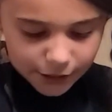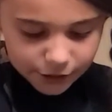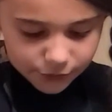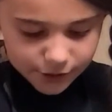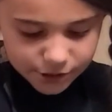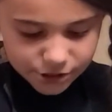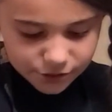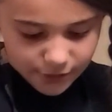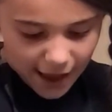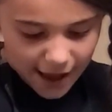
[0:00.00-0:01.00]
you could do
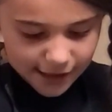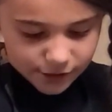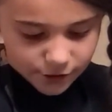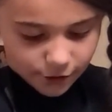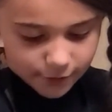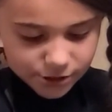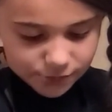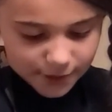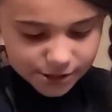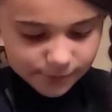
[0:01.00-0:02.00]
that. And you're going to
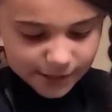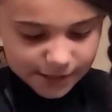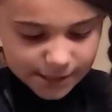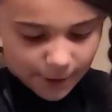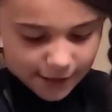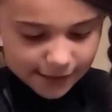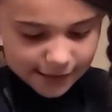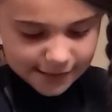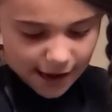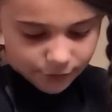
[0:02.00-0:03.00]
want to be spreading
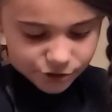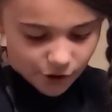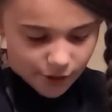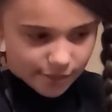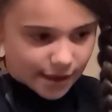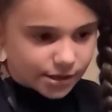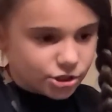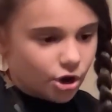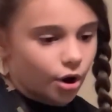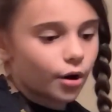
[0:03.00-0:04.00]
it out on the
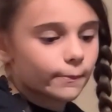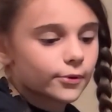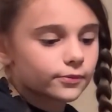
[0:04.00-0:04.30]
top.